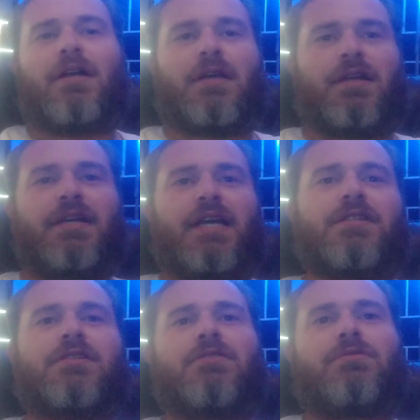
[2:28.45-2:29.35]

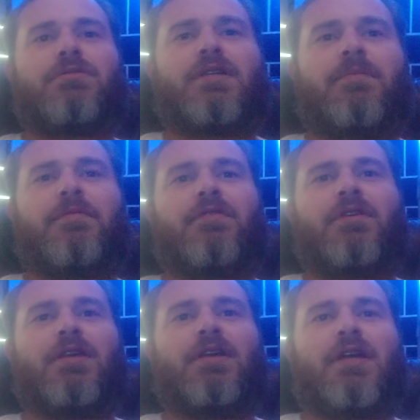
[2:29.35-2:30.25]
next to some of
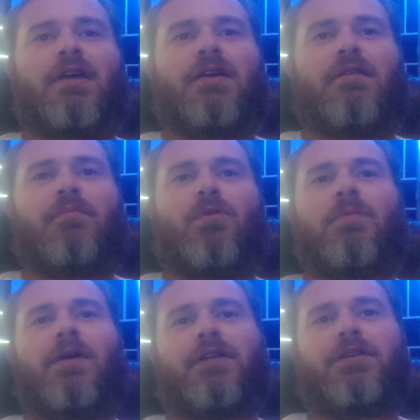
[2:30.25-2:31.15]
the more
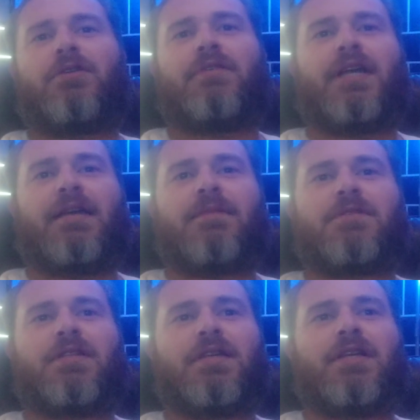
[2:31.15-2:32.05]
well-known names
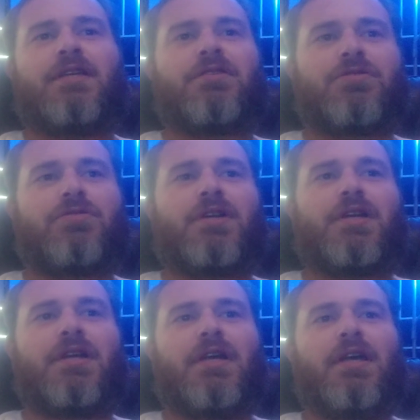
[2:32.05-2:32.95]
in the industry.